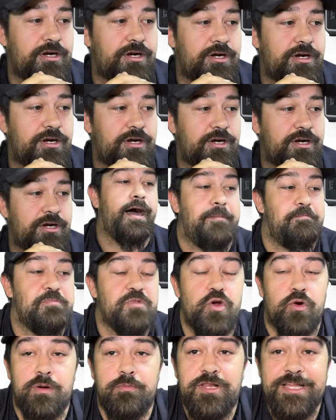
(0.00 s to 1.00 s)
Um,
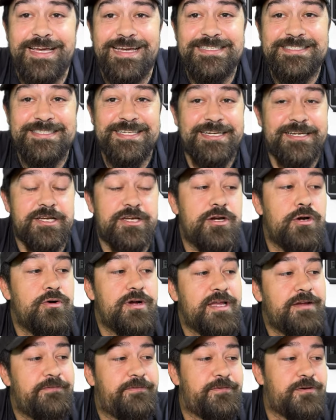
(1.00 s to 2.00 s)
normally I see it
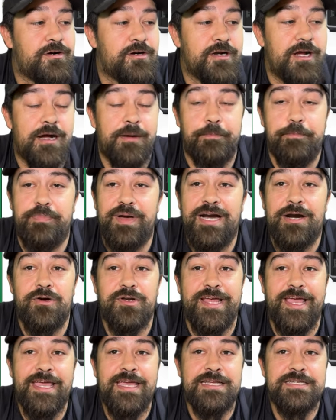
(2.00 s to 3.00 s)
going for
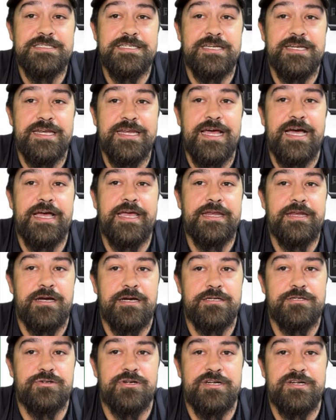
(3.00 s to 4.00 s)
about eight to nine
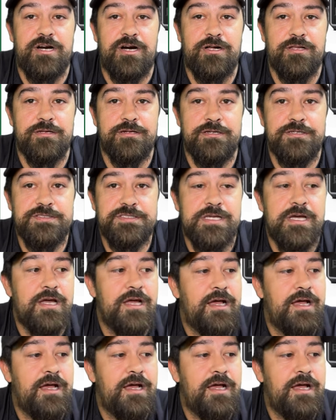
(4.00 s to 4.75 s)
hundred dollars.